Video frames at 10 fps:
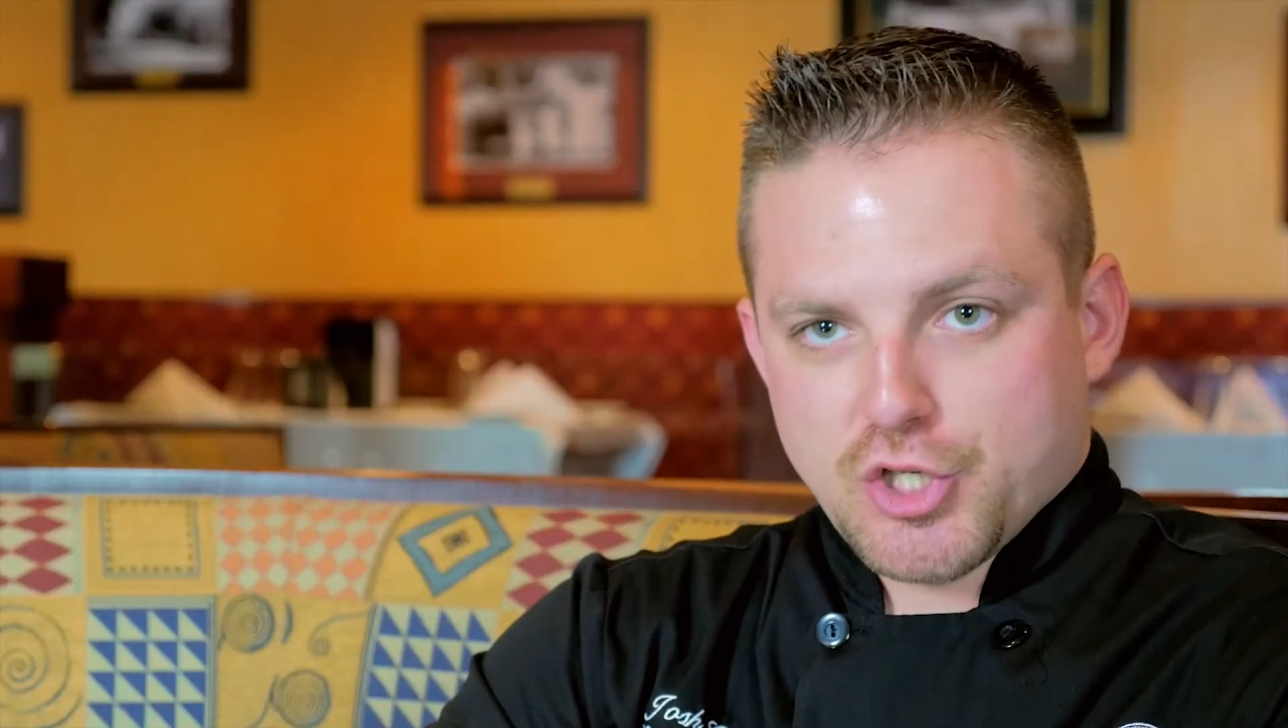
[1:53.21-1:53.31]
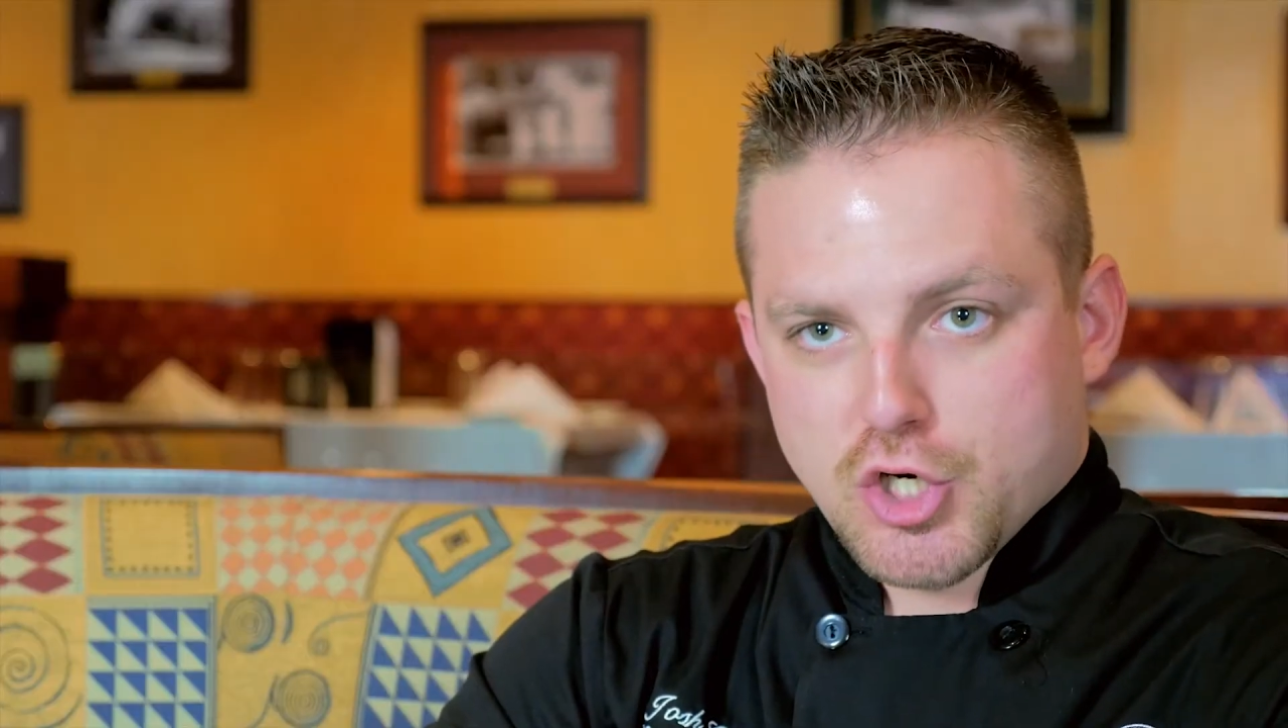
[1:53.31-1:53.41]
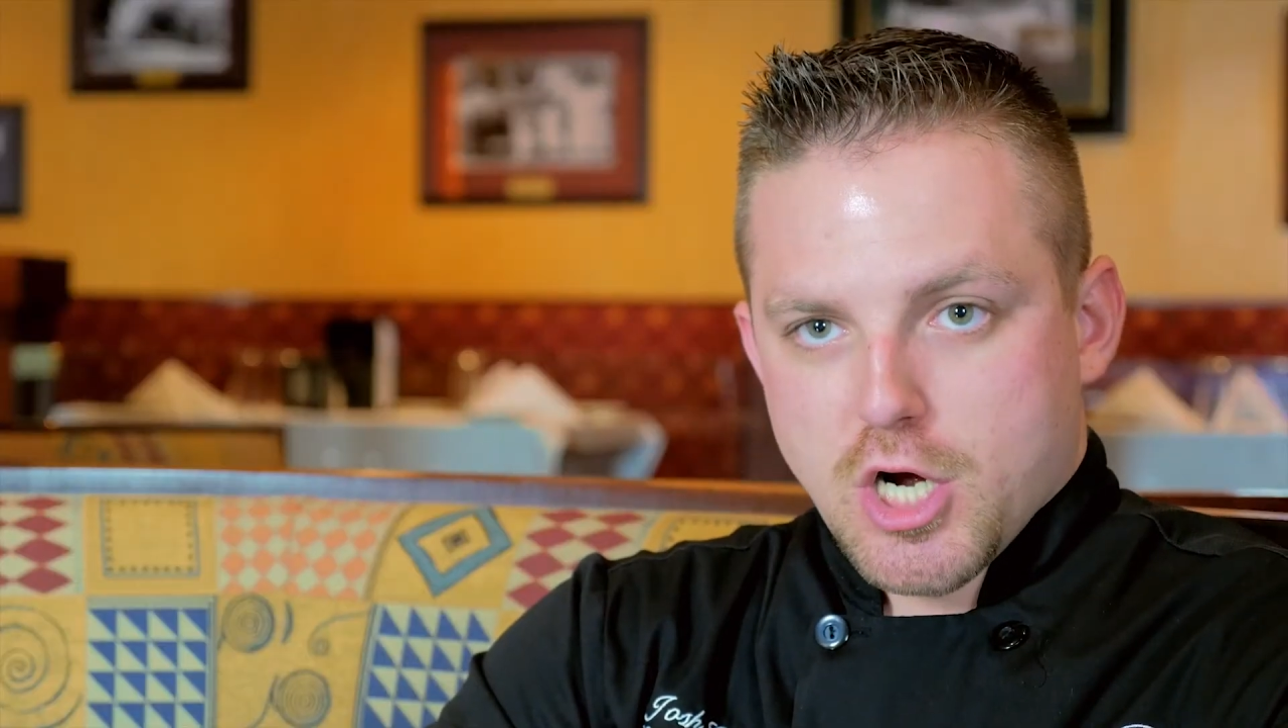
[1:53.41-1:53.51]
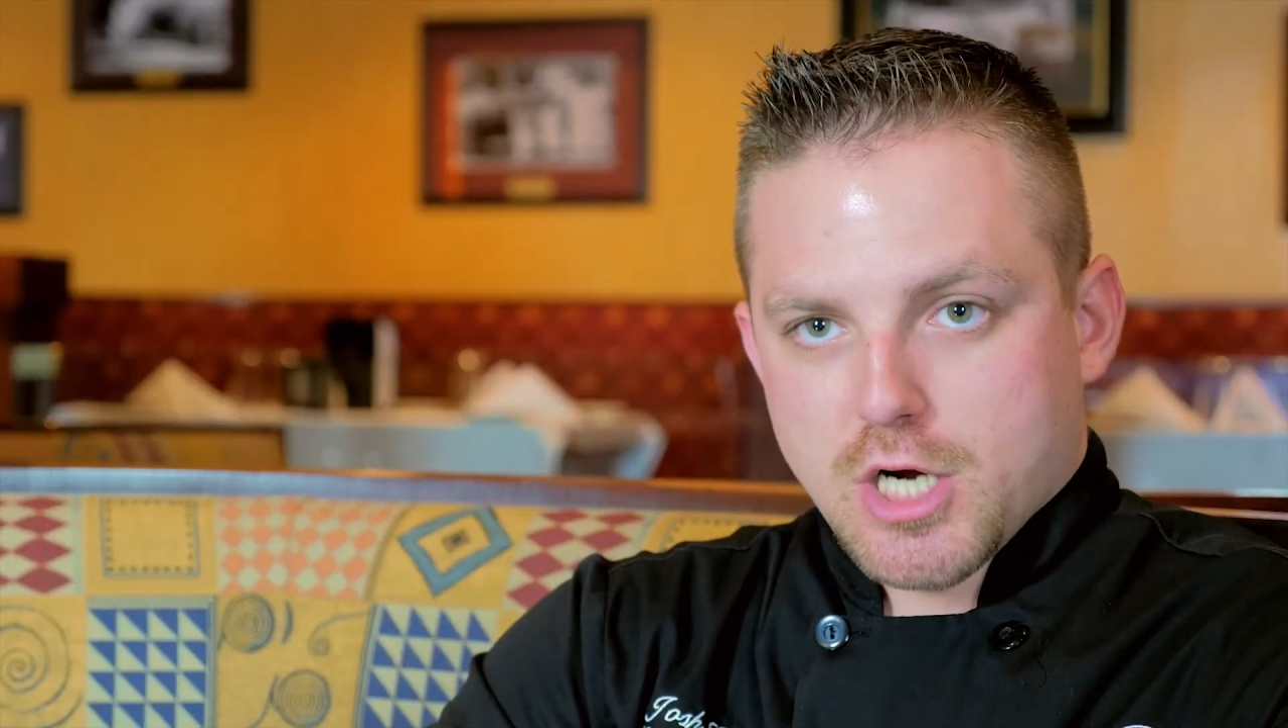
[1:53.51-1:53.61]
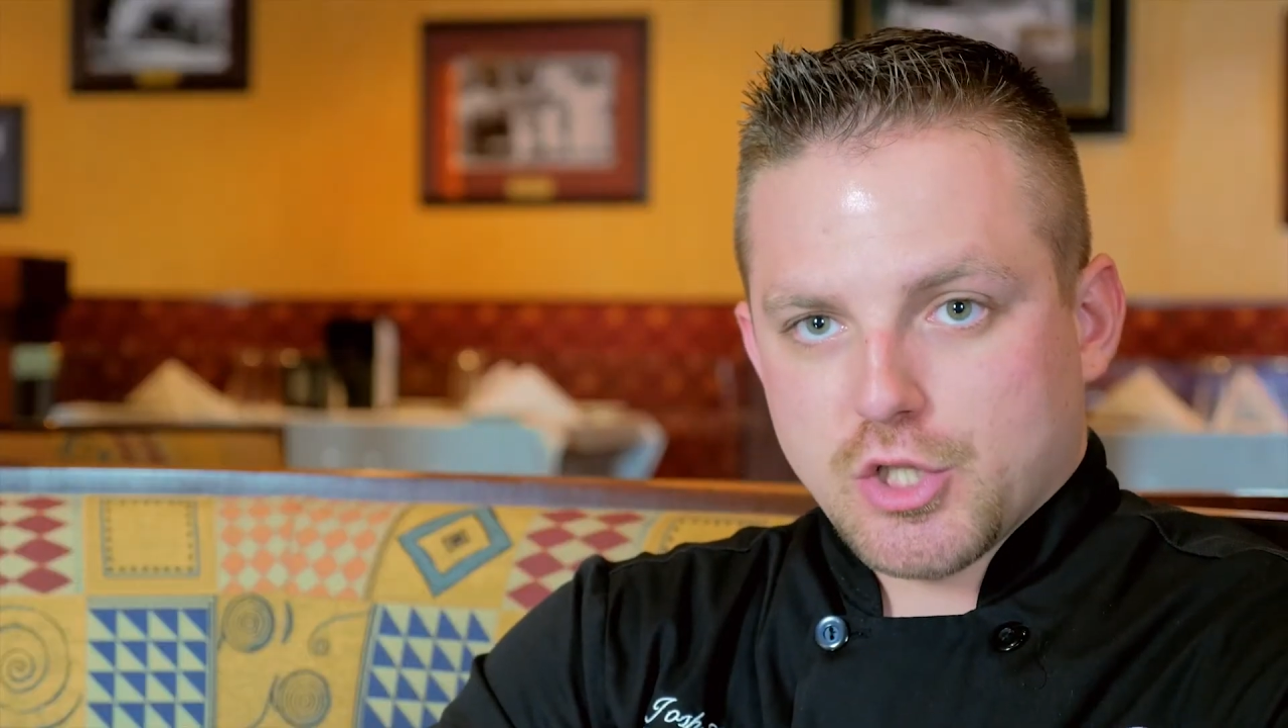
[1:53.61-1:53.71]

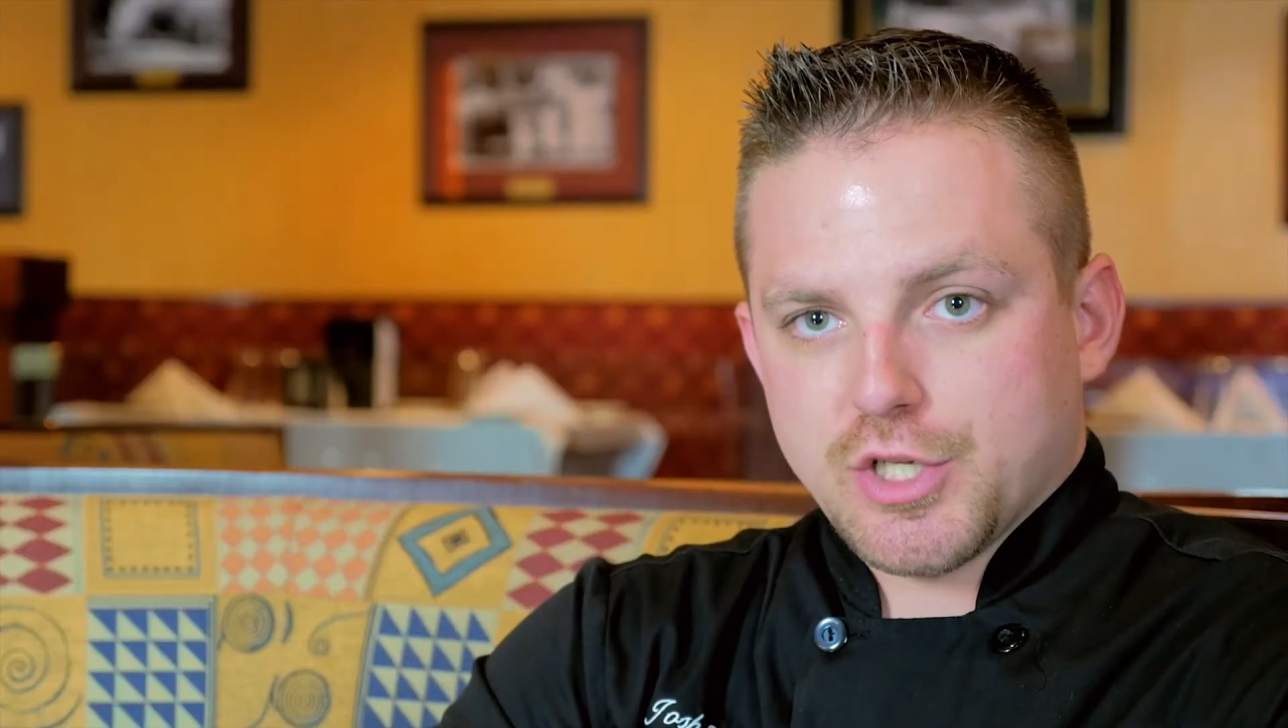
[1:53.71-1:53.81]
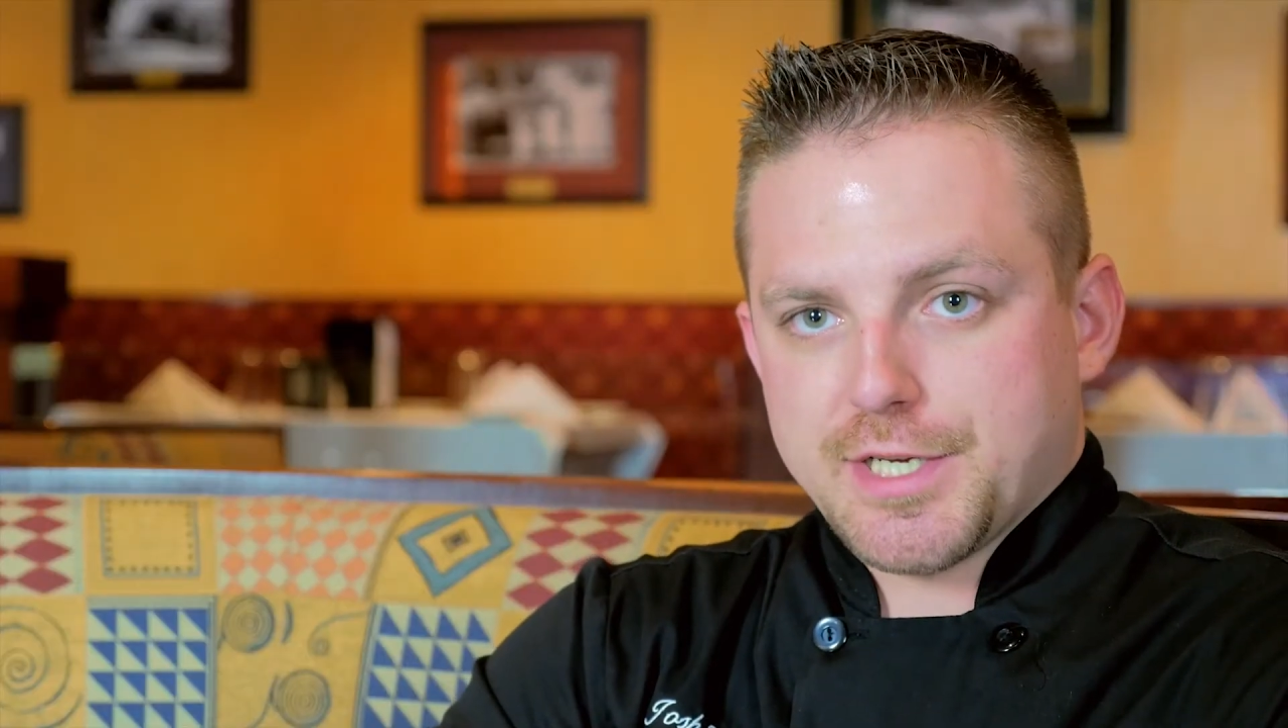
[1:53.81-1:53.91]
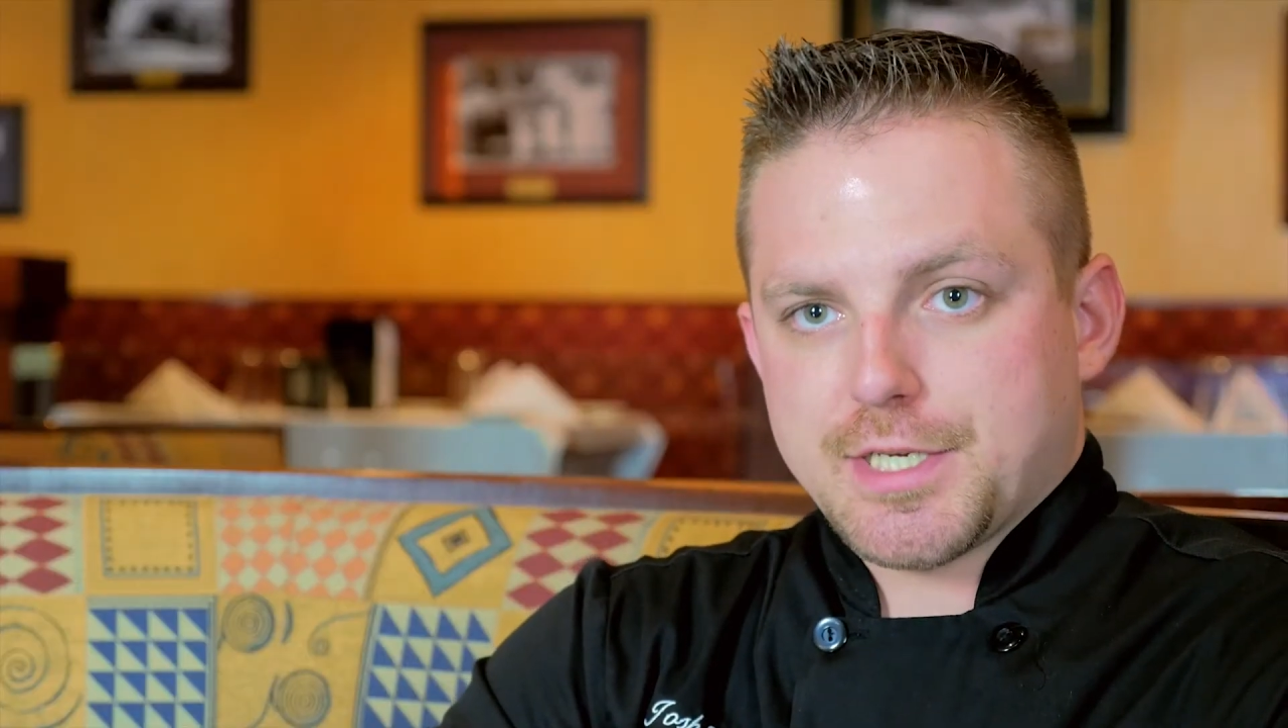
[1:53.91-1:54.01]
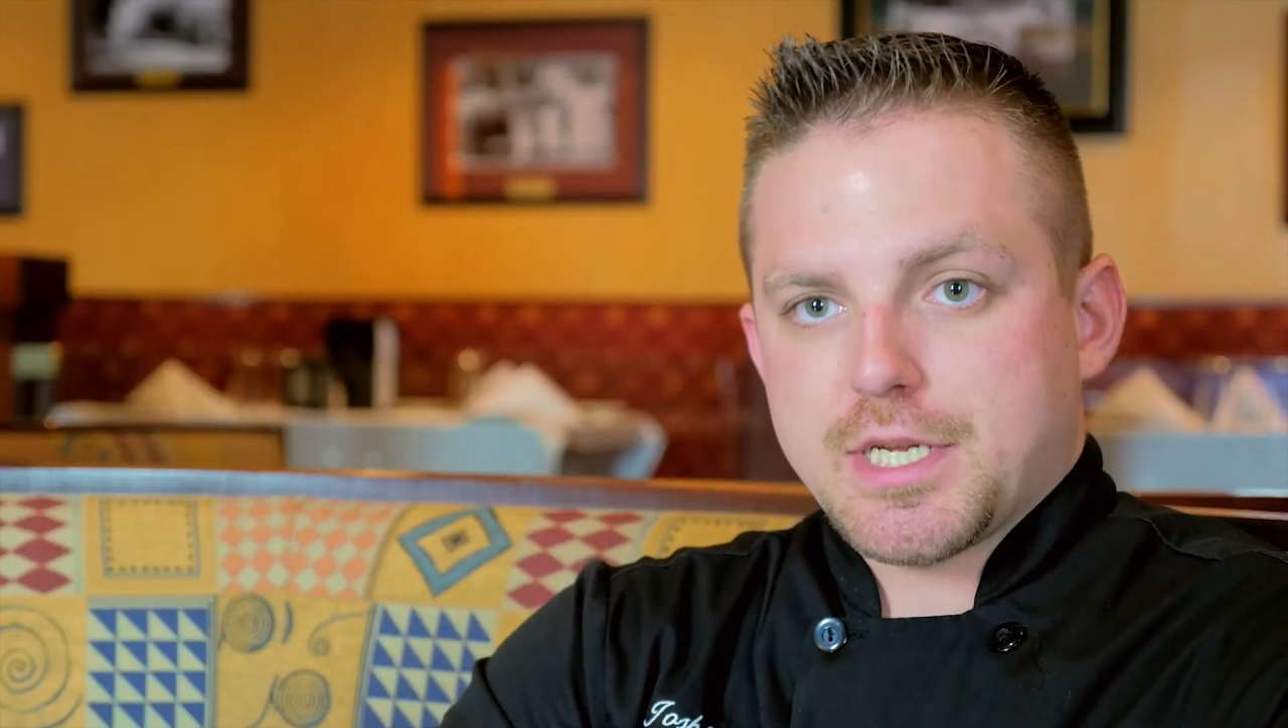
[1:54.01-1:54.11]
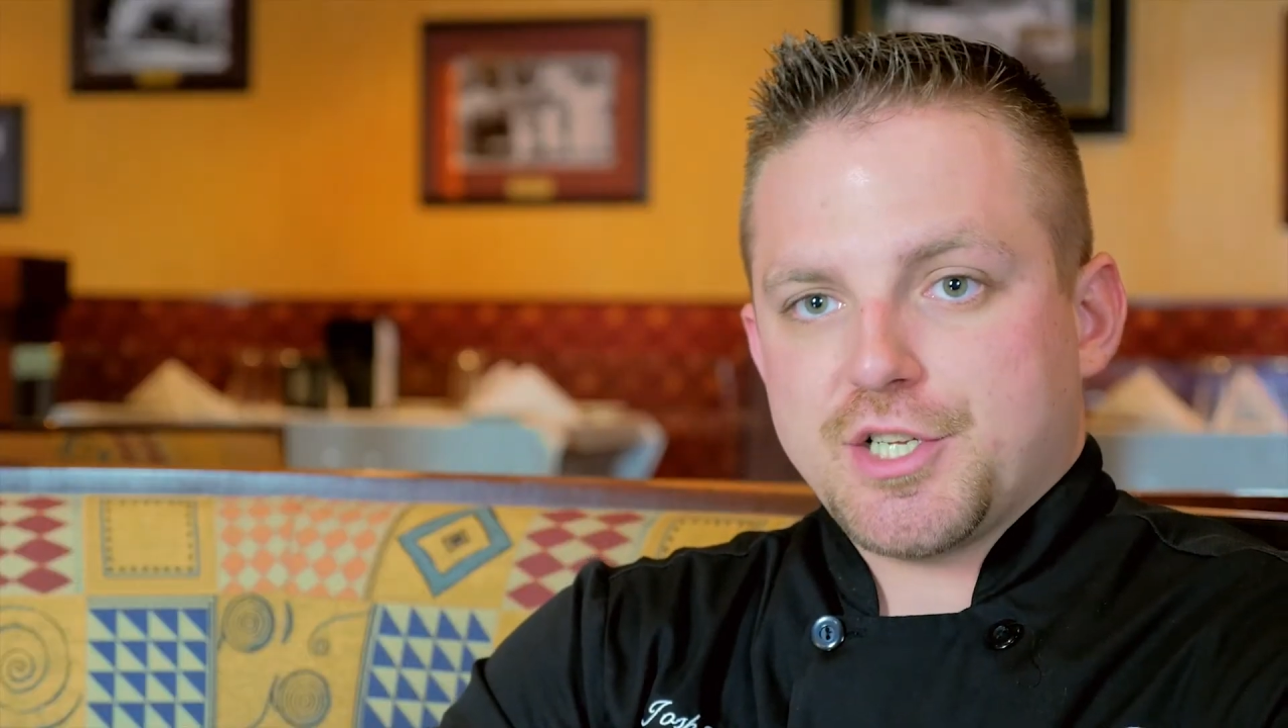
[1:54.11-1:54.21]
chocolate